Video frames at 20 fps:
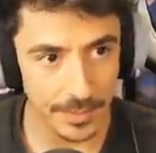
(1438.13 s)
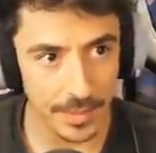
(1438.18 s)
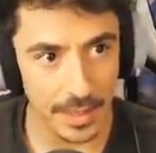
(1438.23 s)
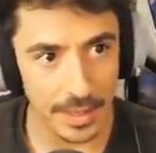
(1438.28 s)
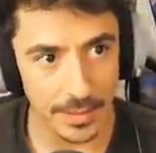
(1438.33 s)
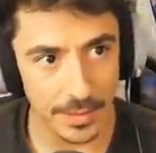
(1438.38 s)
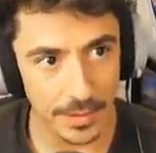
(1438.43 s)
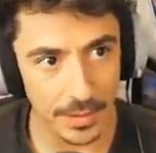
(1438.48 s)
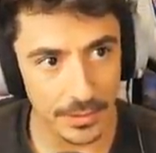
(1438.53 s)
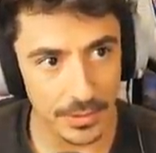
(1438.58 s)

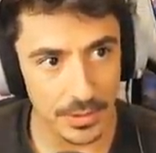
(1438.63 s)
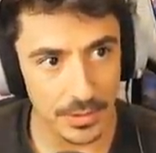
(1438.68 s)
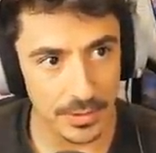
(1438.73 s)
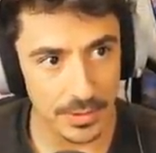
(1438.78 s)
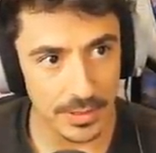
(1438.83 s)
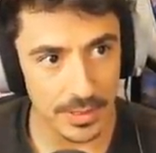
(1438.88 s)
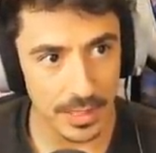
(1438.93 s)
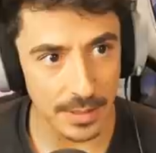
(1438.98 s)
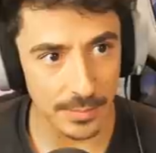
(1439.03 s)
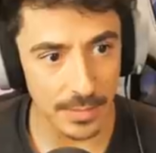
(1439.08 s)
And then I'll do the
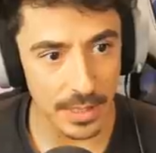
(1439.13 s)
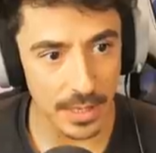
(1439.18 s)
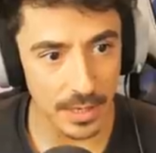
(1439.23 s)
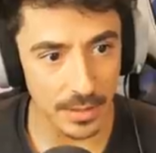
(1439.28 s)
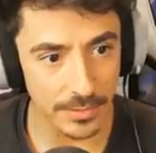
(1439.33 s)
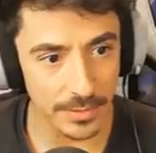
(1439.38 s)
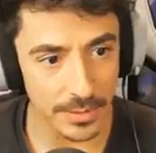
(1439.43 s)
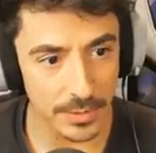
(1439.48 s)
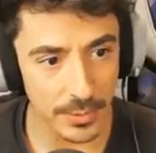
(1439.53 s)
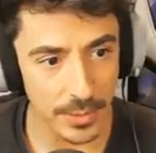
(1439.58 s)
same
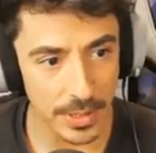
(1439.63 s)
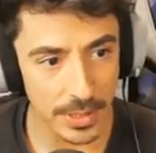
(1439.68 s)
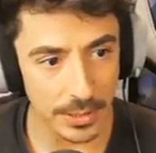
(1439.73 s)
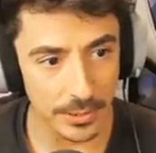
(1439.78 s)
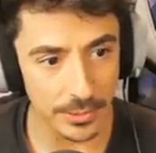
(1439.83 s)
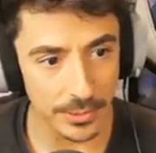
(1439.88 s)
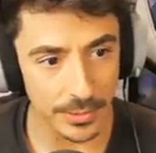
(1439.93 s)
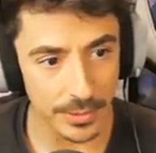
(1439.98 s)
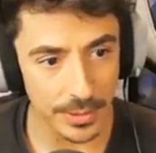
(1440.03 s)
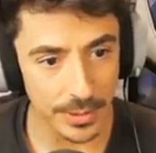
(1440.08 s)
here as
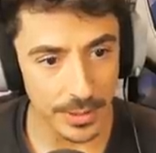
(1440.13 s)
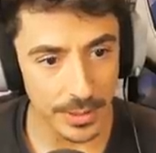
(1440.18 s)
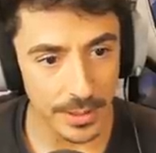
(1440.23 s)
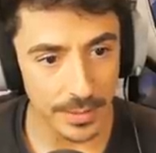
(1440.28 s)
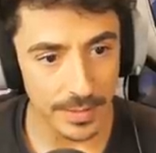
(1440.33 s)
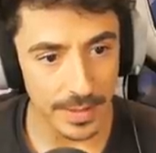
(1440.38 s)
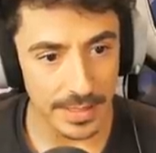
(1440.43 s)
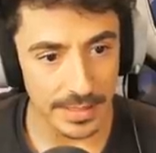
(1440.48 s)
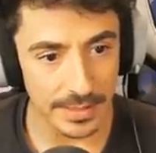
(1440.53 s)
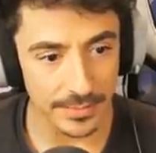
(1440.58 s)
well.
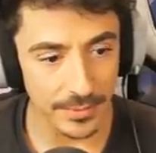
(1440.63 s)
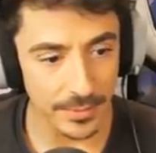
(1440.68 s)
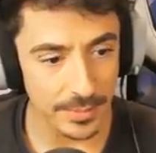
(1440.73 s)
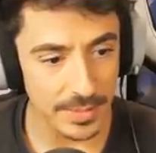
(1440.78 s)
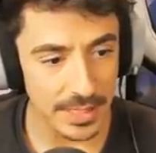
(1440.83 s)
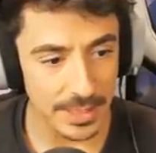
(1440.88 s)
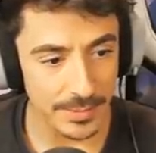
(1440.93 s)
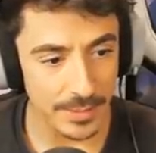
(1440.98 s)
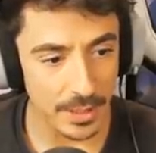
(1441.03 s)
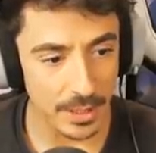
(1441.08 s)
These are from
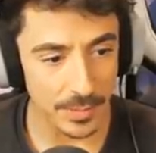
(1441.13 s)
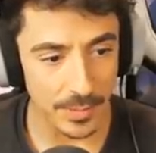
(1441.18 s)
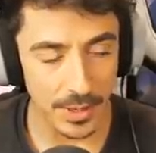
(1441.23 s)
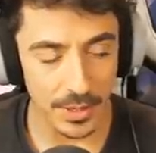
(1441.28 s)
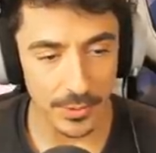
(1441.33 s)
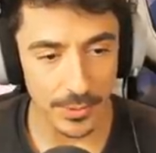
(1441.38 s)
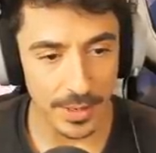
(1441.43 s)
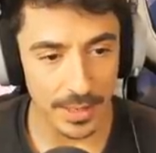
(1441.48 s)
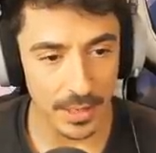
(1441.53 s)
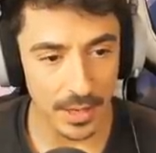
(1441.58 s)
Debug, by
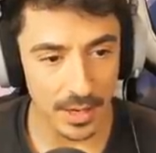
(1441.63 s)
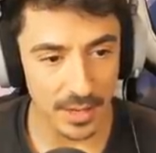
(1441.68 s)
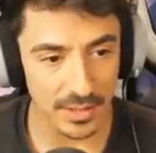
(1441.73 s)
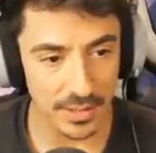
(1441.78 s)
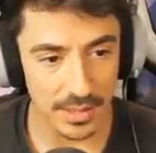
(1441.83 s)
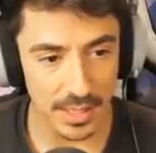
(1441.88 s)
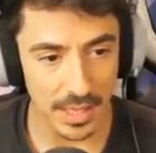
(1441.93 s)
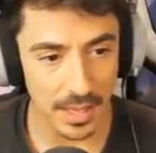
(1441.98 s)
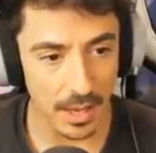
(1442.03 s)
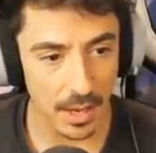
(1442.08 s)
the way,
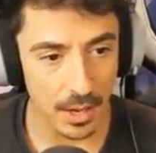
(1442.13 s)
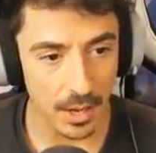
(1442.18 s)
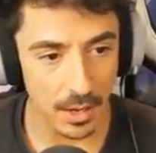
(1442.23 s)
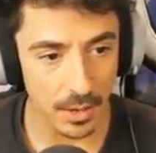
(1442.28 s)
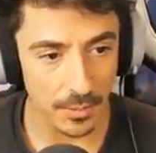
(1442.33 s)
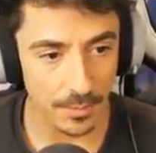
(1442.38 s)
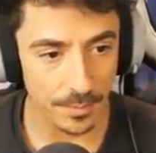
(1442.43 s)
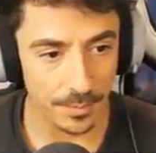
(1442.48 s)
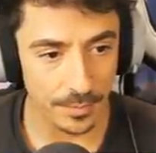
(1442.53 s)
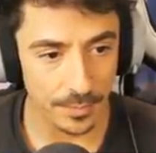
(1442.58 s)
guys. They
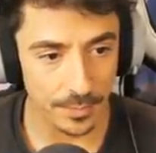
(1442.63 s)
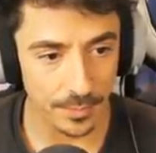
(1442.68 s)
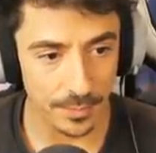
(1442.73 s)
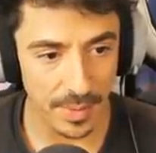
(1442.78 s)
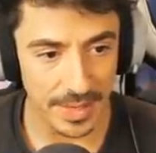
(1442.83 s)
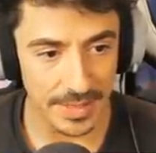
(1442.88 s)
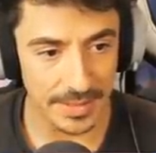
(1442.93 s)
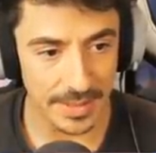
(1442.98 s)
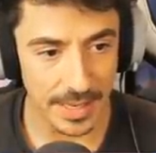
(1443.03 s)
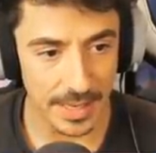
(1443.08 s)
are
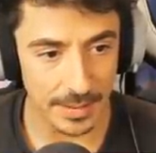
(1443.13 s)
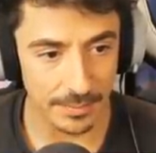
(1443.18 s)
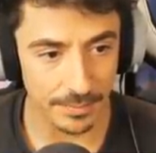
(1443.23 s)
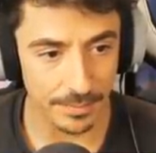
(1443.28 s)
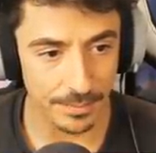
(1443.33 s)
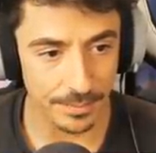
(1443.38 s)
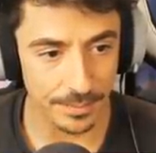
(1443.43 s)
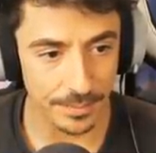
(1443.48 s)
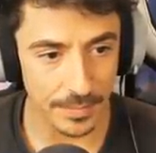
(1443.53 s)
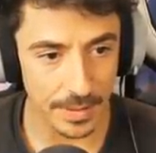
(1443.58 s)
base game
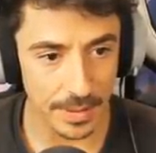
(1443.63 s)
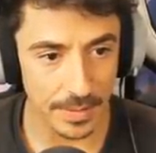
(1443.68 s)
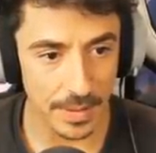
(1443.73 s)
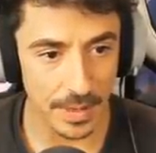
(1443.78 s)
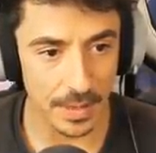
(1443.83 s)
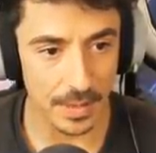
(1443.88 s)
and they're